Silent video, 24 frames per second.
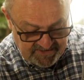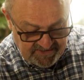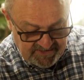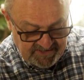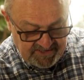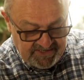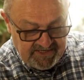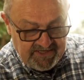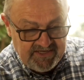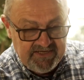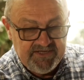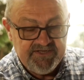
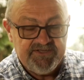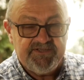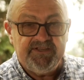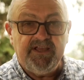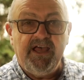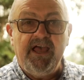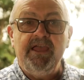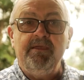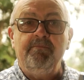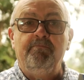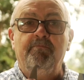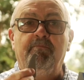is
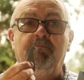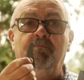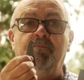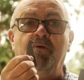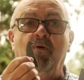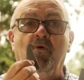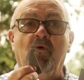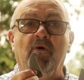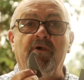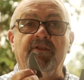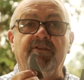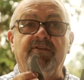a
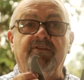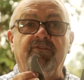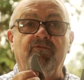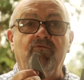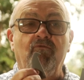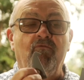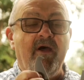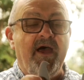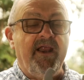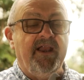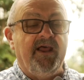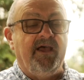
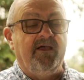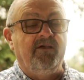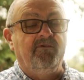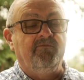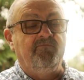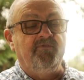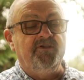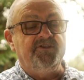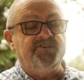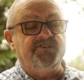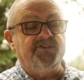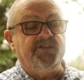pointed rudder,
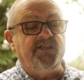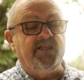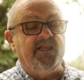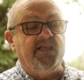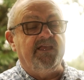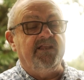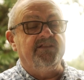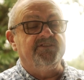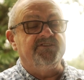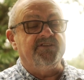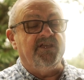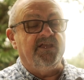which
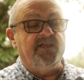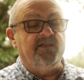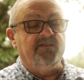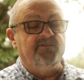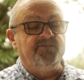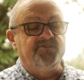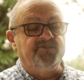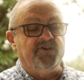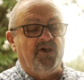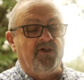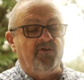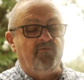again is a
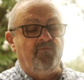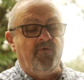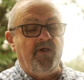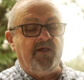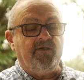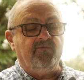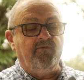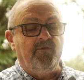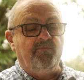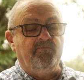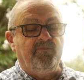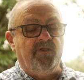
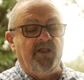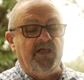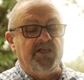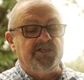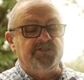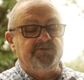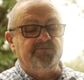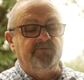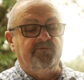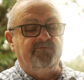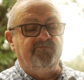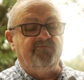direct
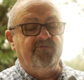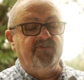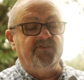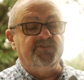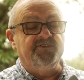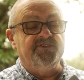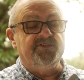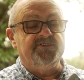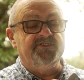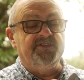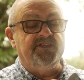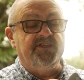replacement for
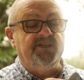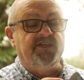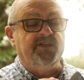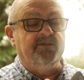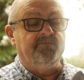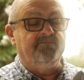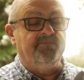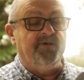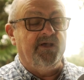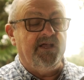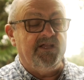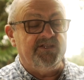existing
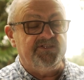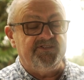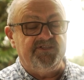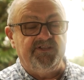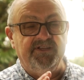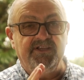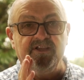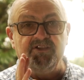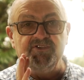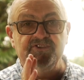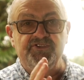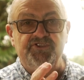kit parts, and
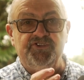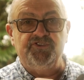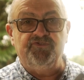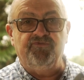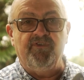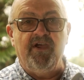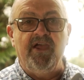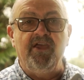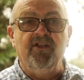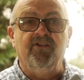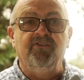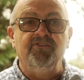it goes
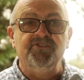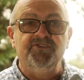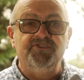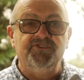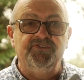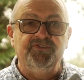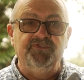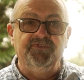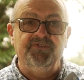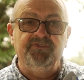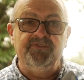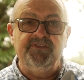straight
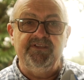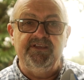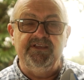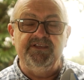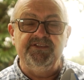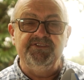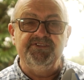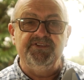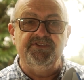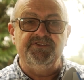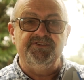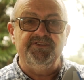onto the
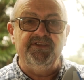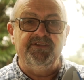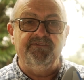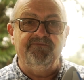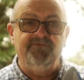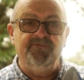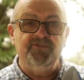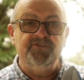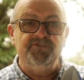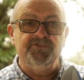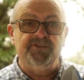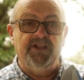existing
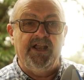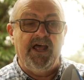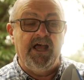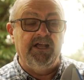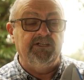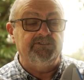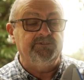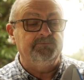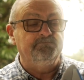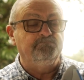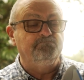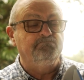fuselage.